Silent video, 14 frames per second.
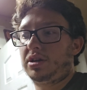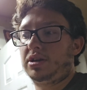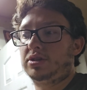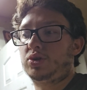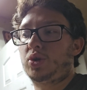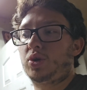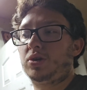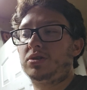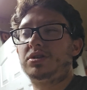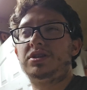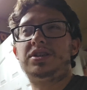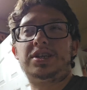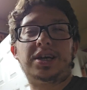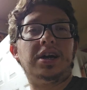It's hard to
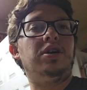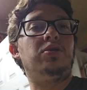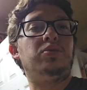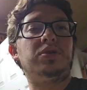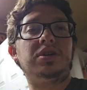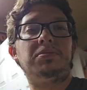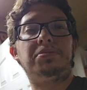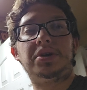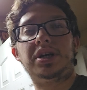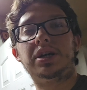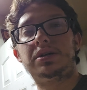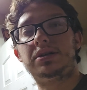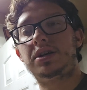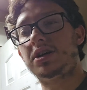tell what it
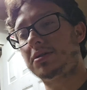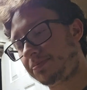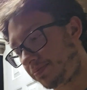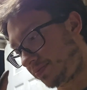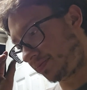picked up.